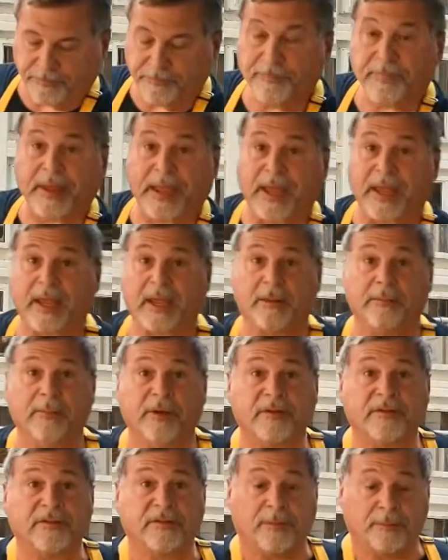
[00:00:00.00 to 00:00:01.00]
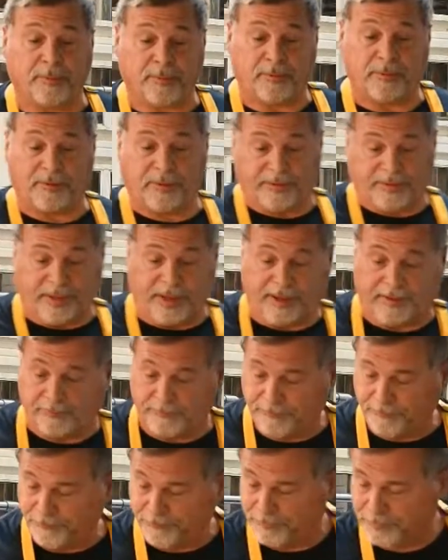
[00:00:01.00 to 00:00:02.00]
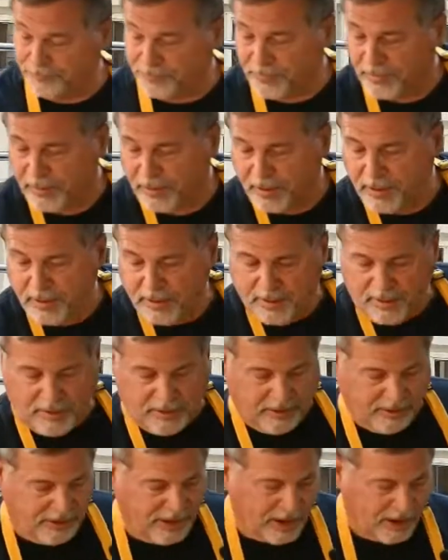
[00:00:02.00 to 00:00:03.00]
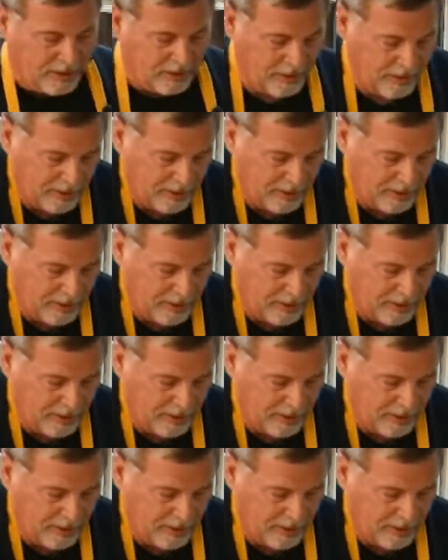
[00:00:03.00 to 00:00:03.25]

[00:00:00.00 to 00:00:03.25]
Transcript: Can't get much simpler than that. Now,